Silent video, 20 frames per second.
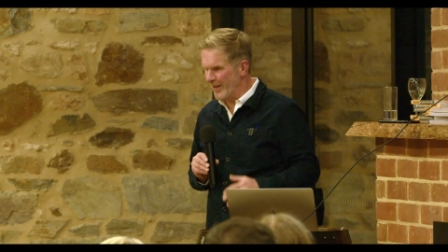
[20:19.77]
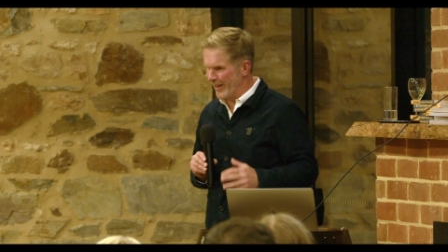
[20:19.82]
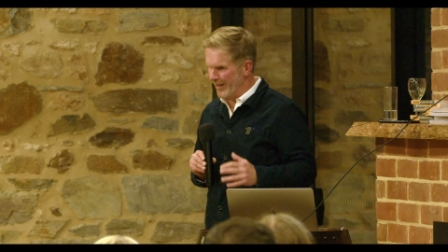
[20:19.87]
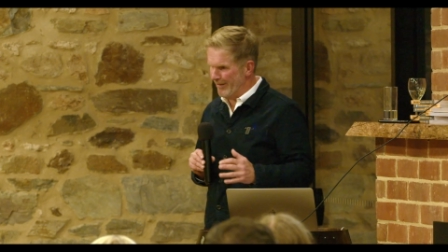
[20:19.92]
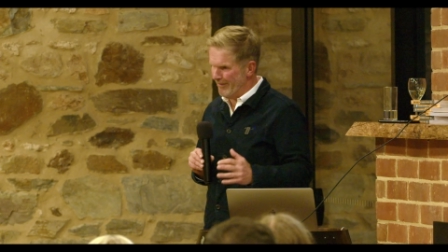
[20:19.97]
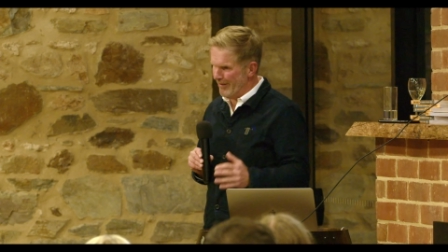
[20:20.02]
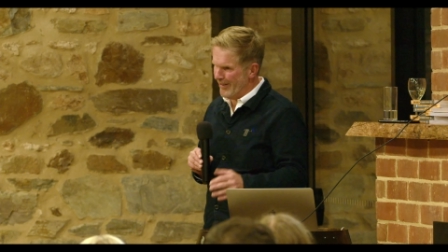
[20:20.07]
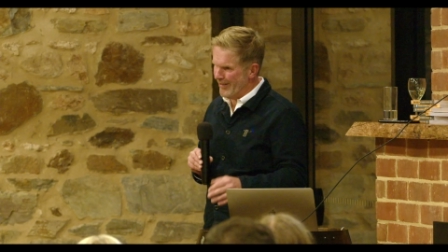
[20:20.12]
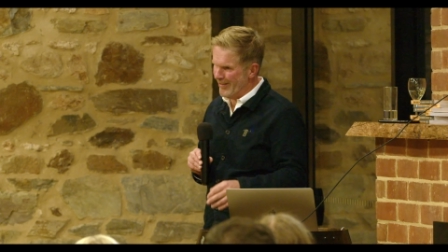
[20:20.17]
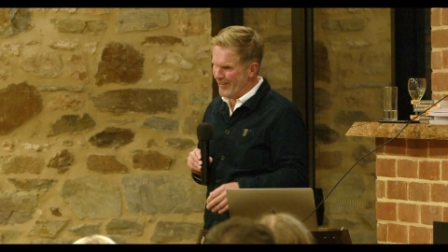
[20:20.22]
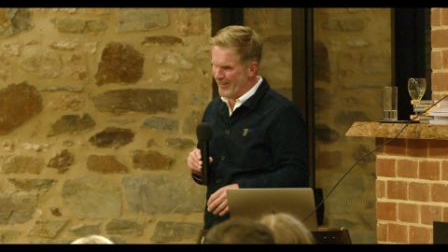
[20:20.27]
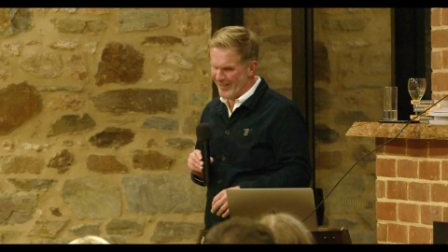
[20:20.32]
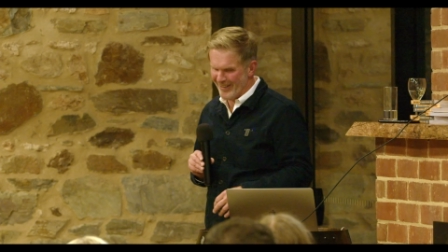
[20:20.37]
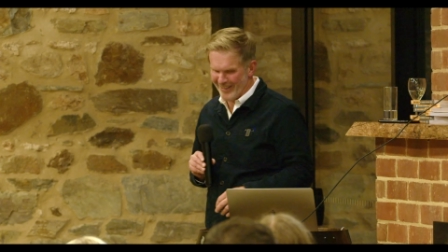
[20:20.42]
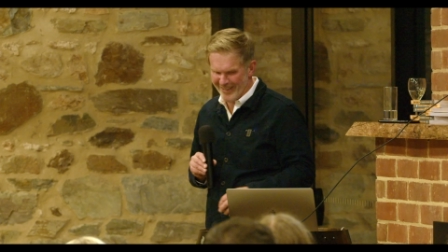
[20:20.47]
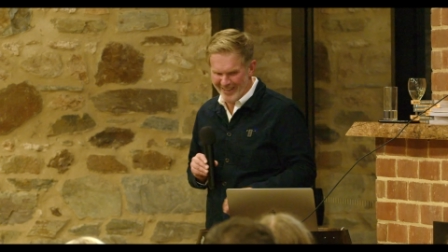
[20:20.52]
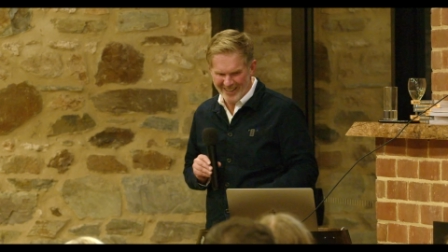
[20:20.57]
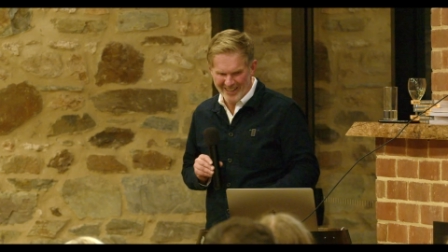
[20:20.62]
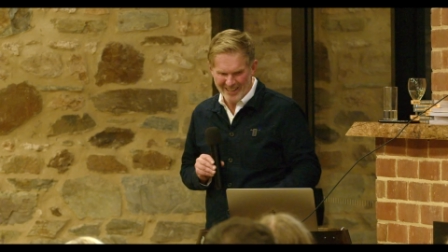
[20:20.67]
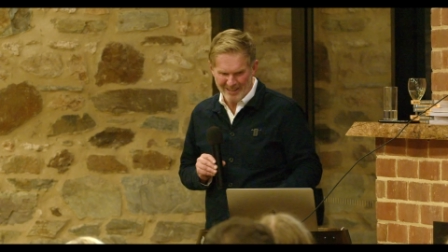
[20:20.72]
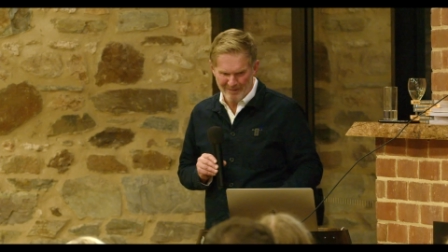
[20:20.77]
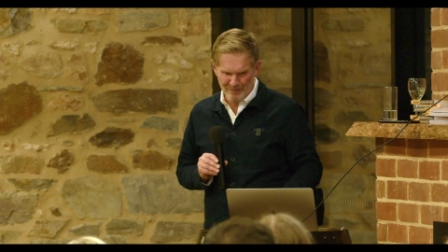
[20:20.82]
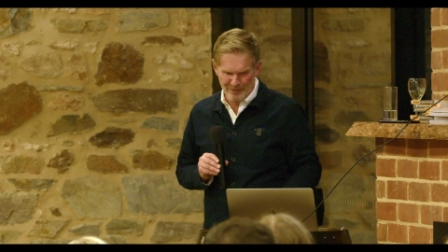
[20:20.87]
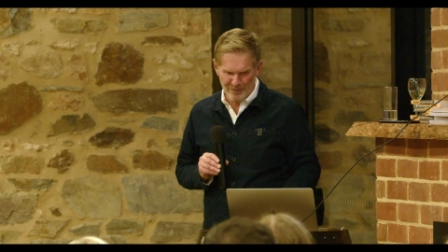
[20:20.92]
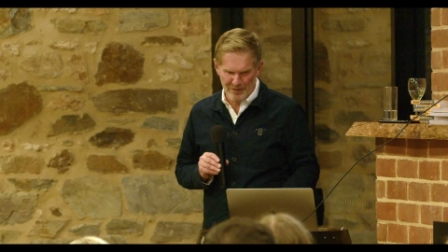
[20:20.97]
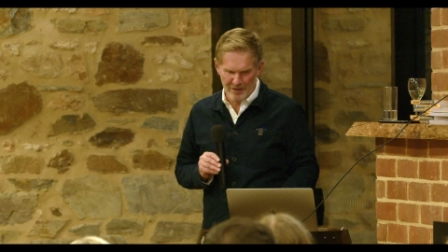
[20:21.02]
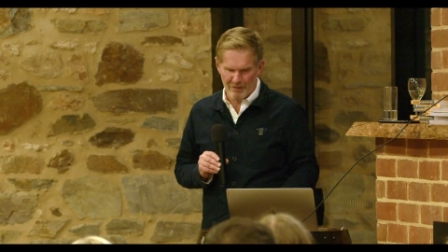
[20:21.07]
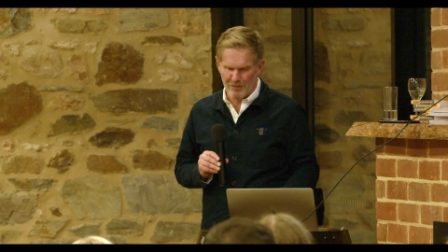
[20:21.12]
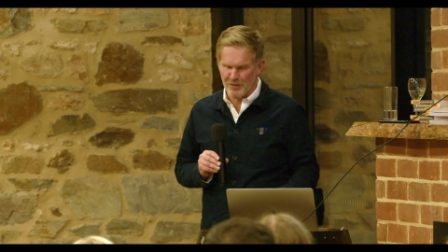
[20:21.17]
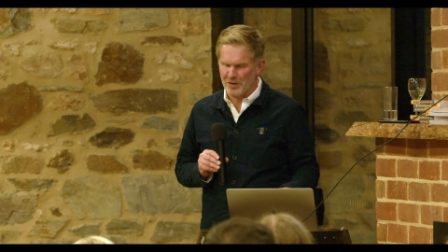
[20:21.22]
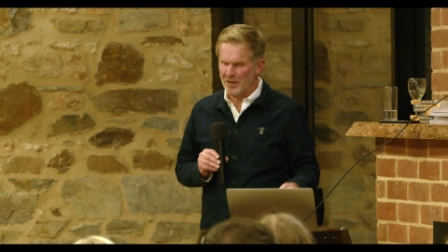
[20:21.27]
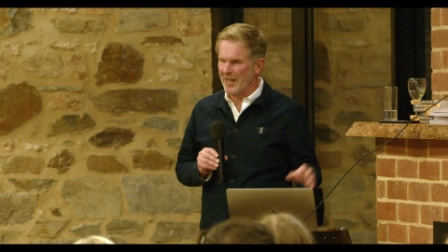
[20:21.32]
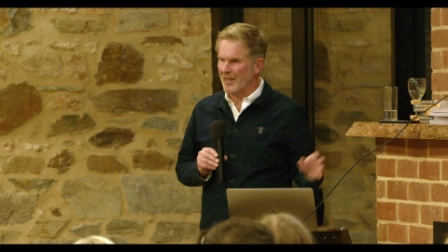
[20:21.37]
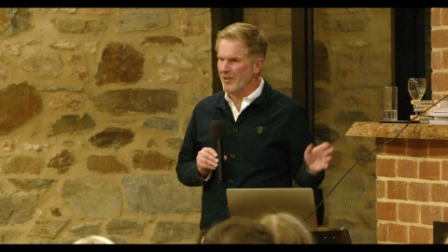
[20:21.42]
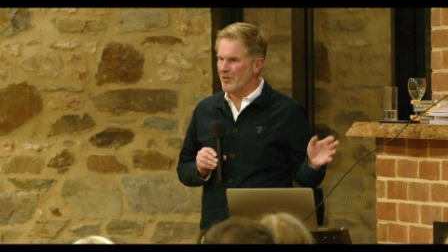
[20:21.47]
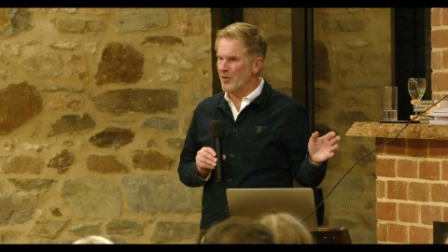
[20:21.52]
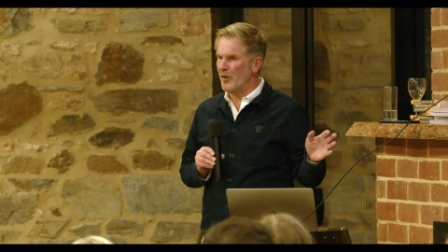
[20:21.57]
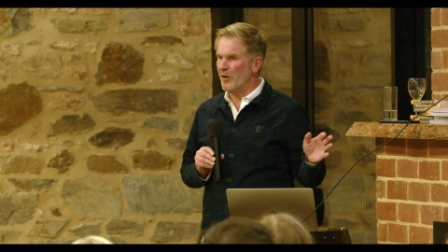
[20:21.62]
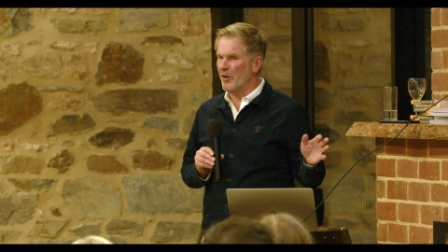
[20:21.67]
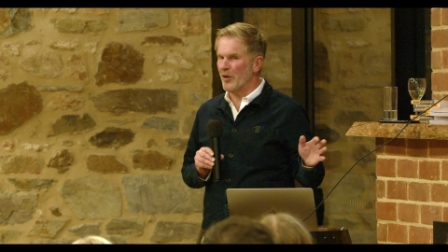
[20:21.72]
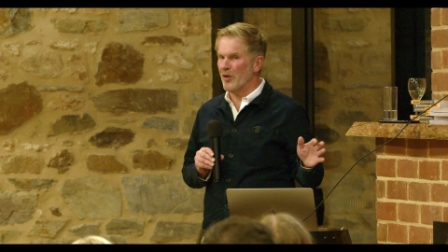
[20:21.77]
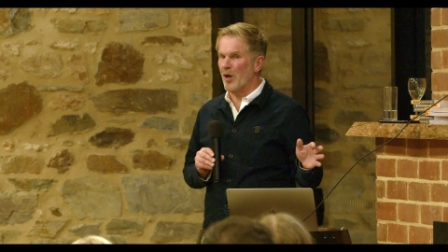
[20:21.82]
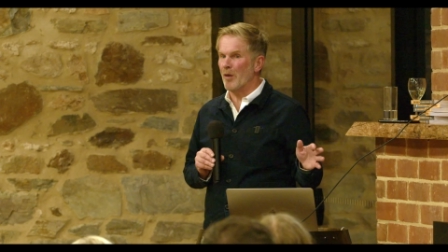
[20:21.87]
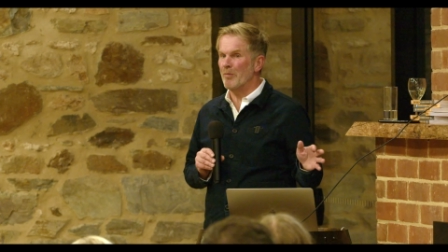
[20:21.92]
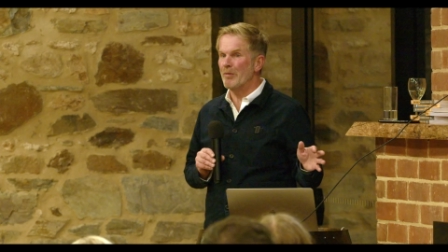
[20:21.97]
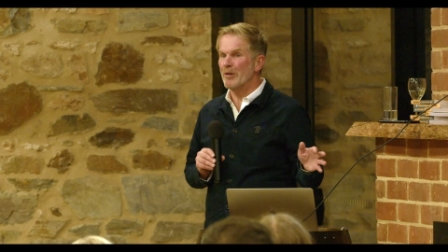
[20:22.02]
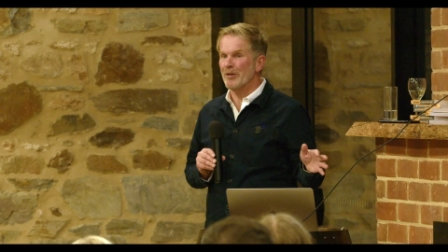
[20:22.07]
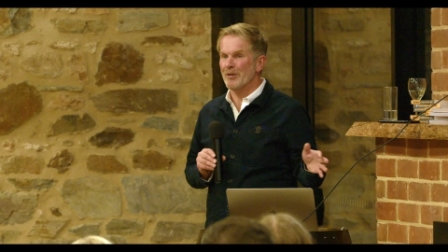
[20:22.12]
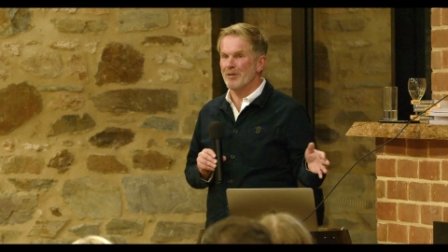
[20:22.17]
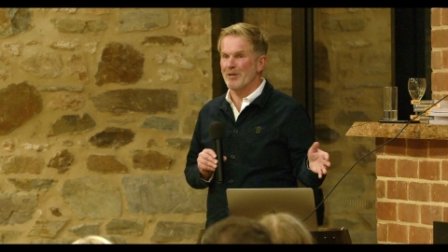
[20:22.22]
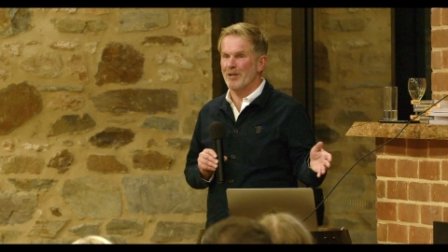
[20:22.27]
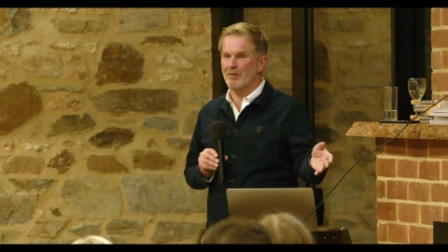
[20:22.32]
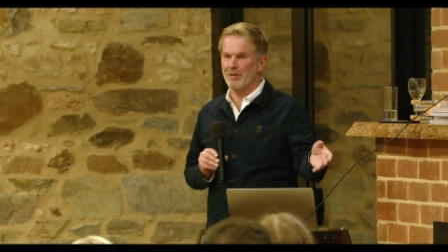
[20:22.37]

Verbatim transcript: they They've sneaked all the cobbles.